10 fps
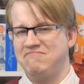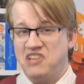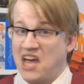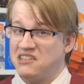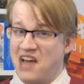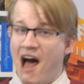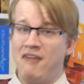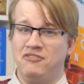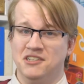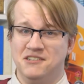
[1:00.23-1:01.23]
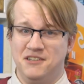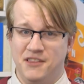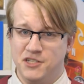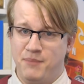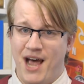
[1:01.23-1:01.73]
yet dived into
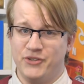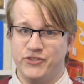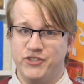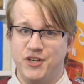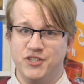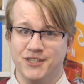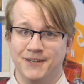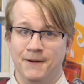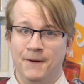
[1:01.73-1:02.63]
this past season,